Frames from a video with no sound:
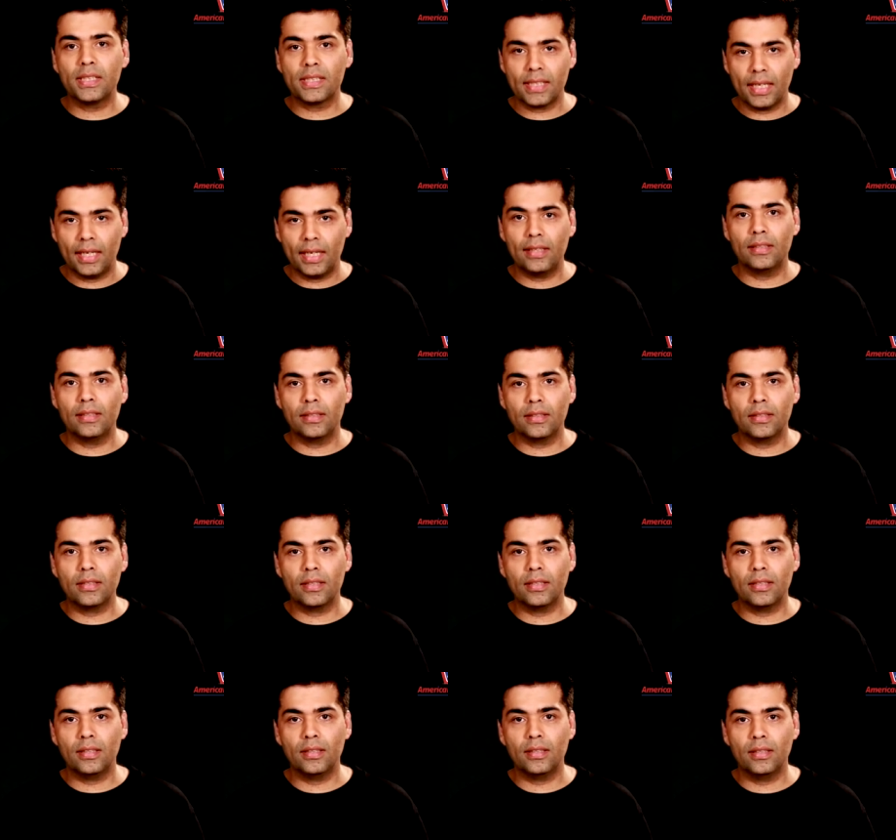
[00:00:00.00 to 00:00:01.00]
silent
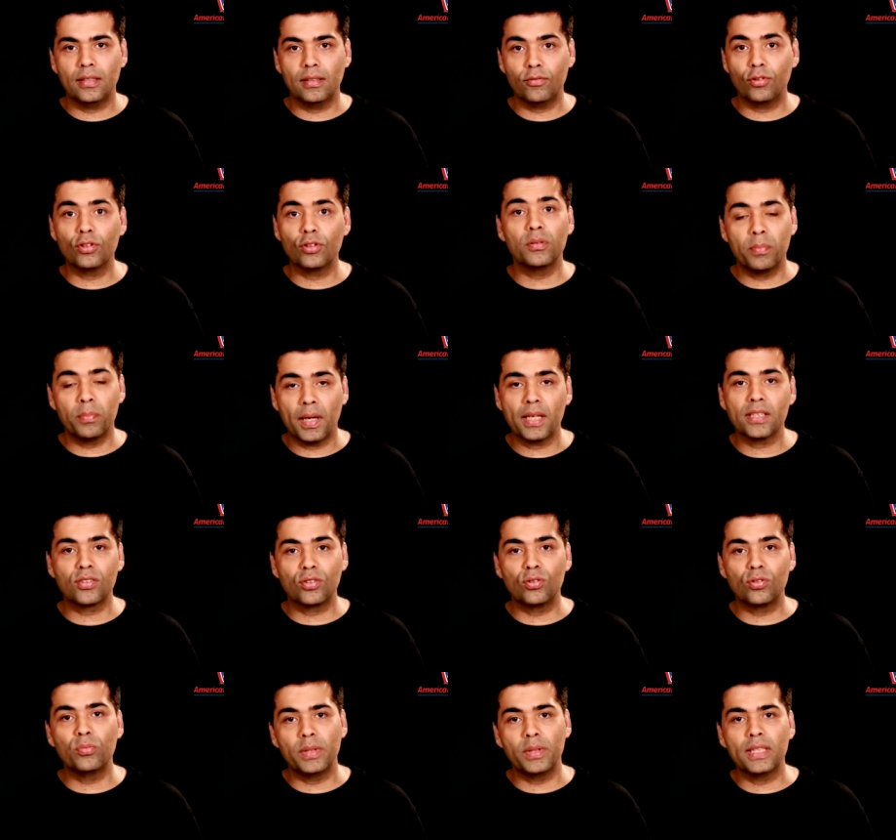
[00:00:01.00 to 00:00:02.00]
for the past
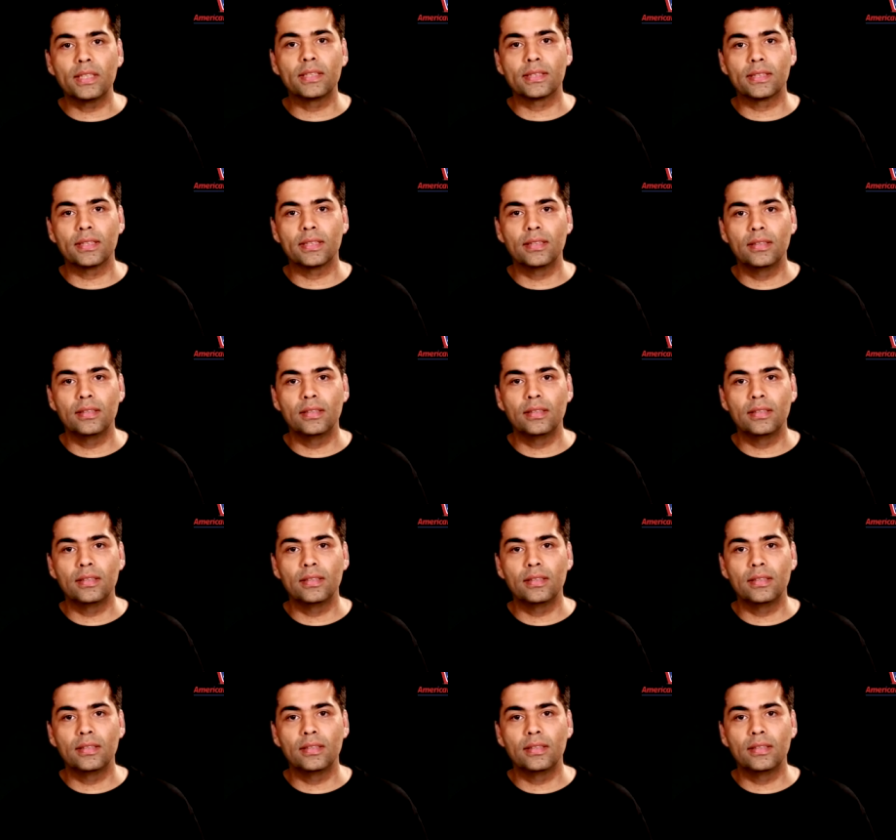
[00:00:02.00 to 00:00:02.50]
two weeks.